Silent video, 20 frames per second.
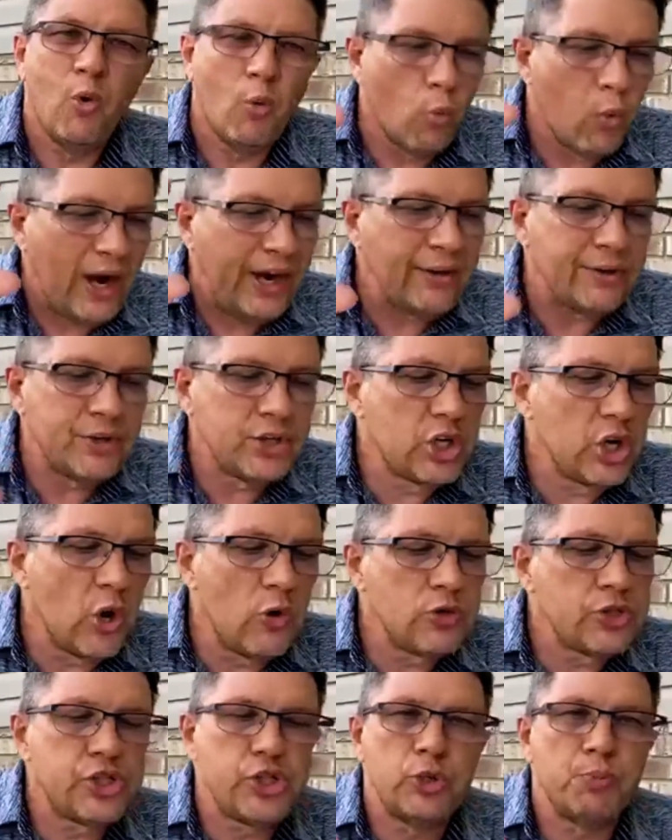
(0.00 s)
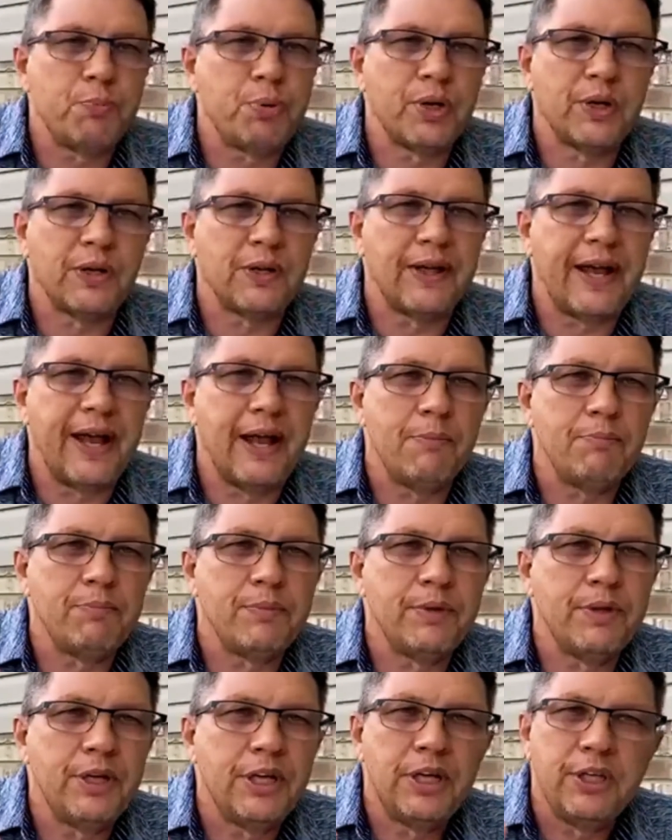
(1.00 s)
Where don't you put a lamp?
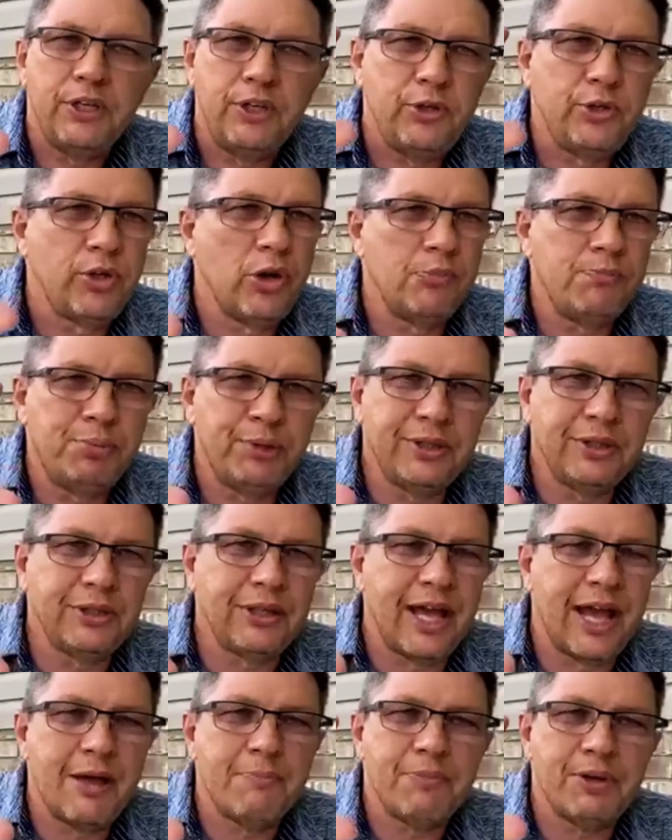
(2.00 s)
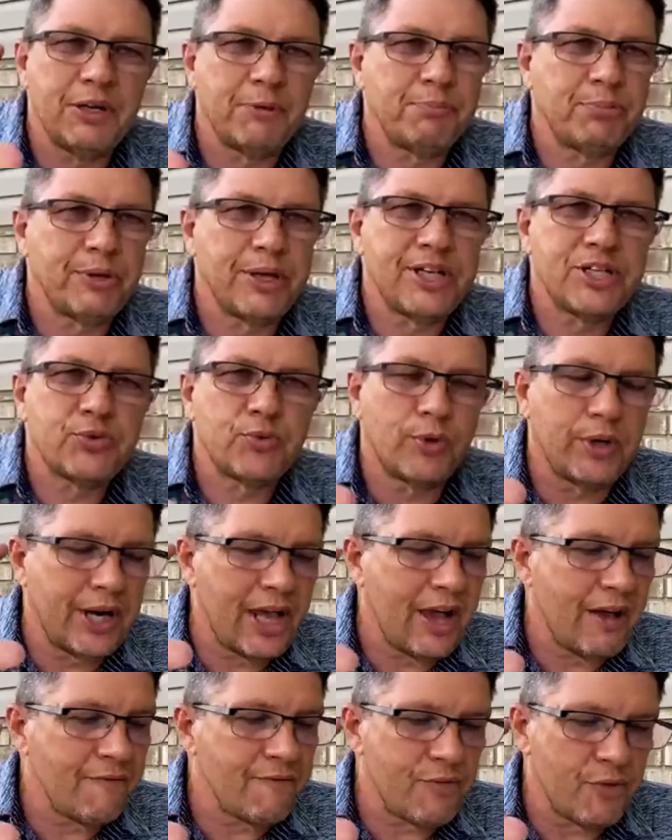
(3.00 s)
You don't put a lamp in a place where it
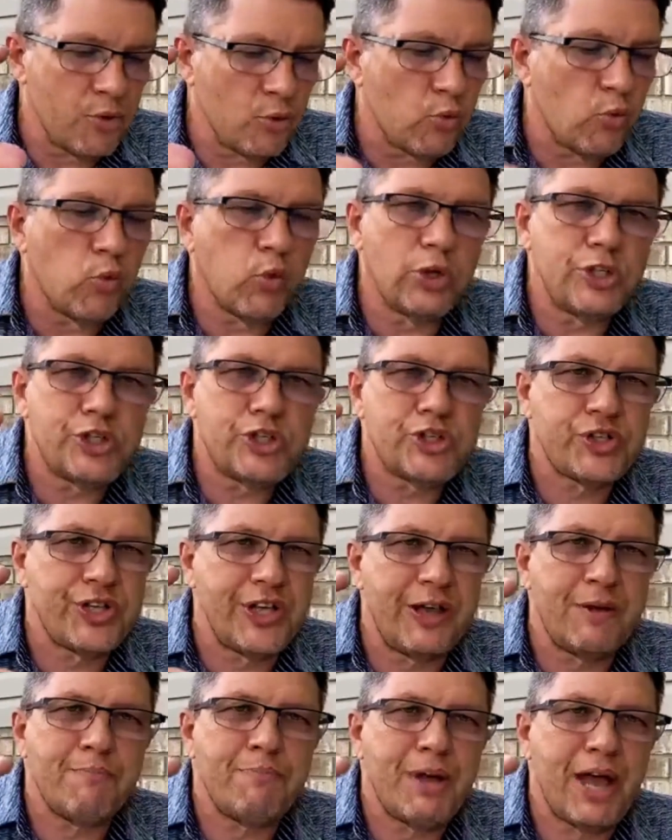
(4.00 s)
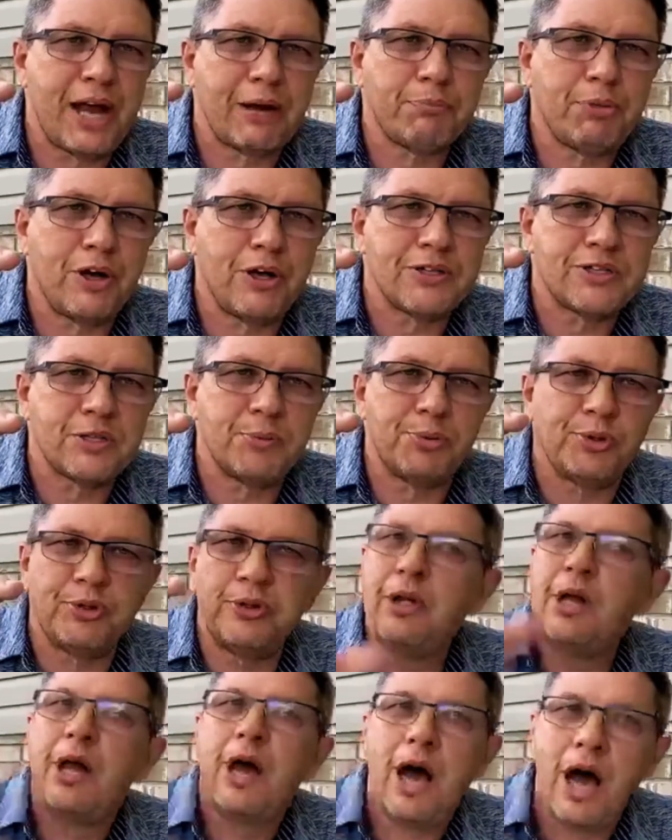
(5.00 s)
have the worst impact
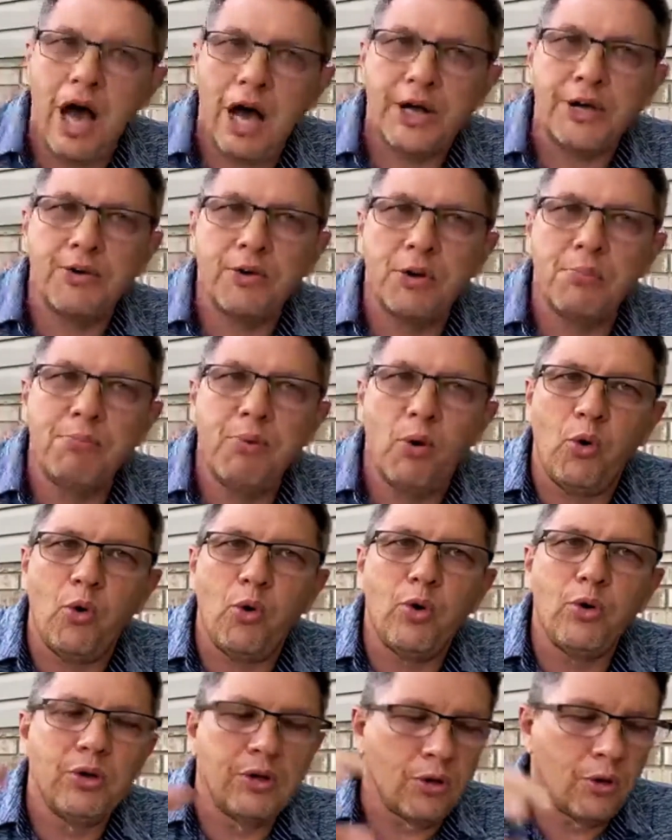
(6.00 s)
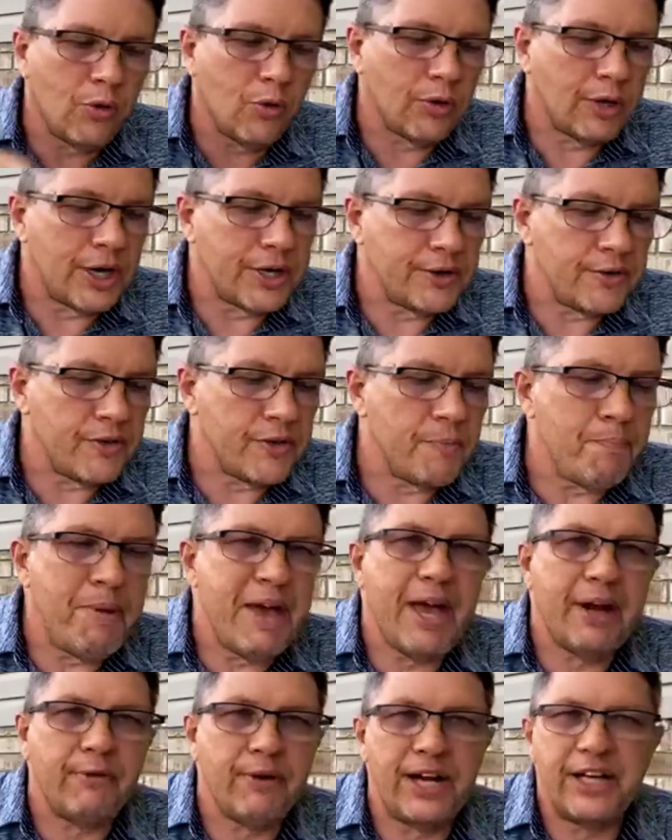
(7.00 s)
possible, under a bowl or under the
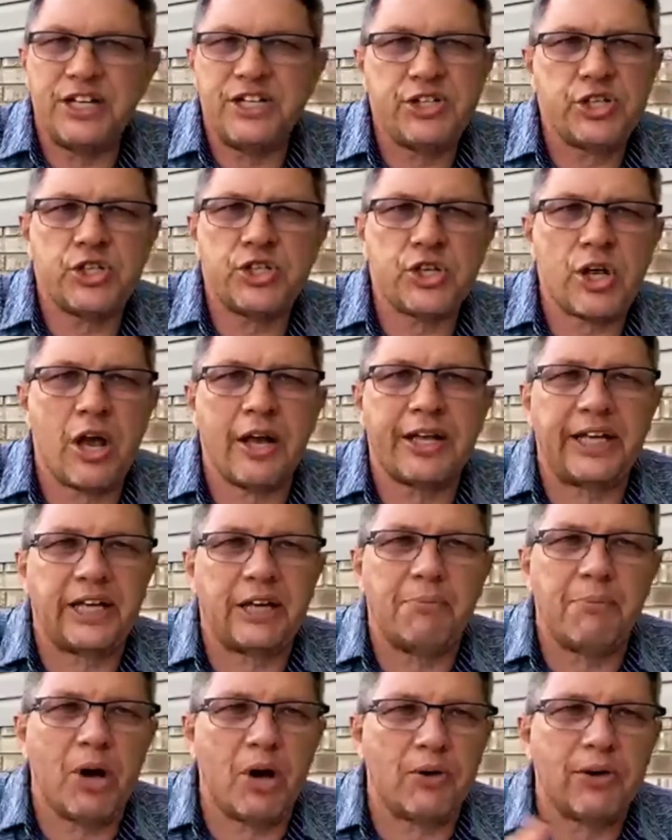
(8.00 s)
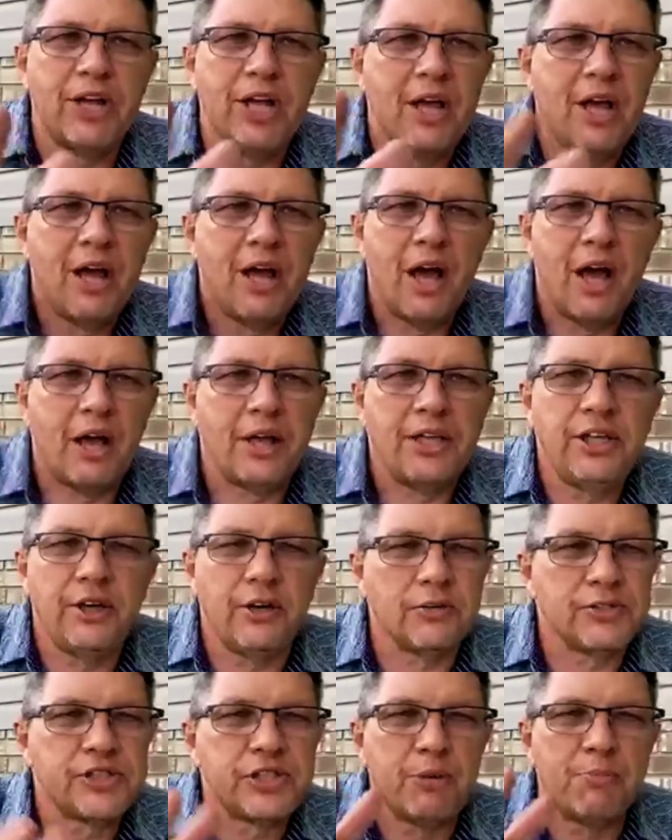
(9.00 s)
bed, right? And he's just talking about, you
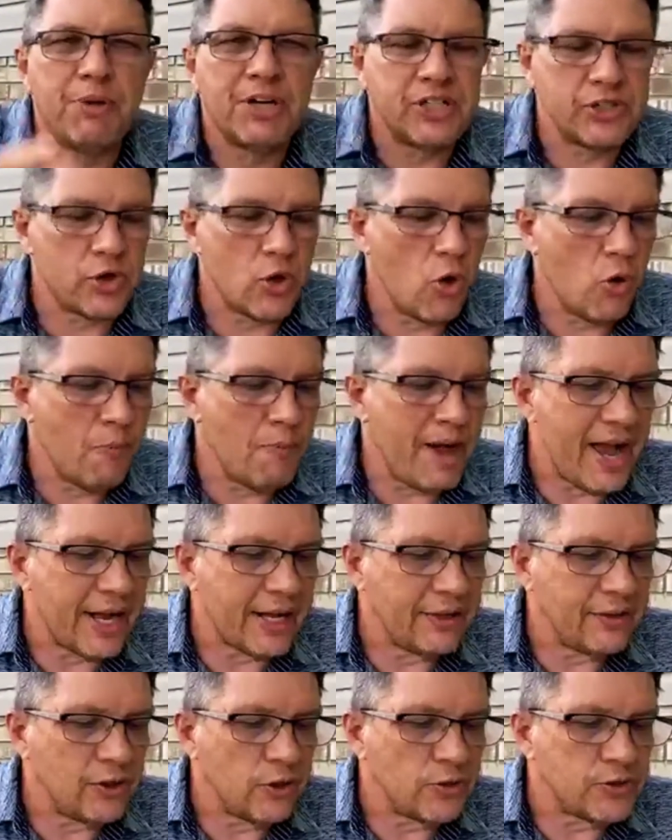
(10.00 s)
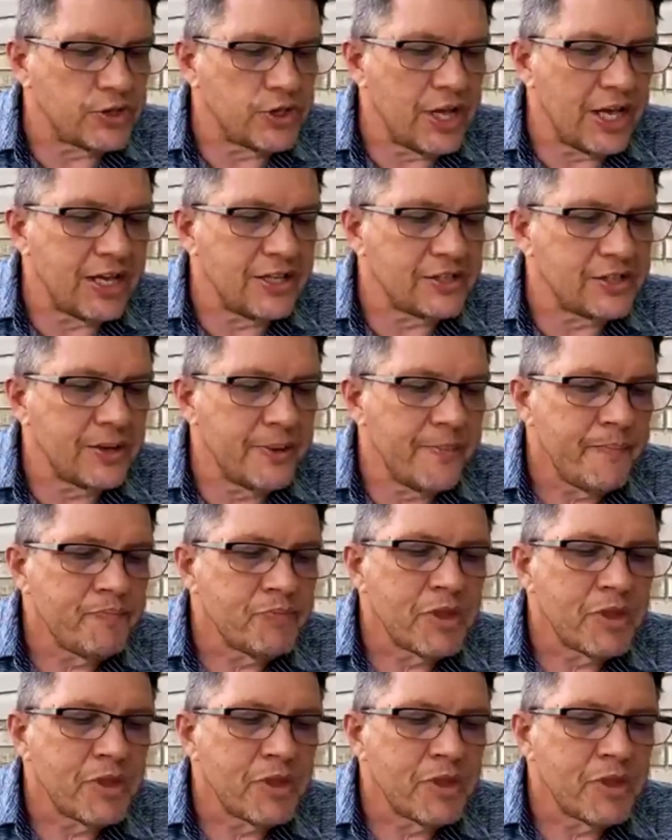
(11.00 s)
know, somebody's home back in those days.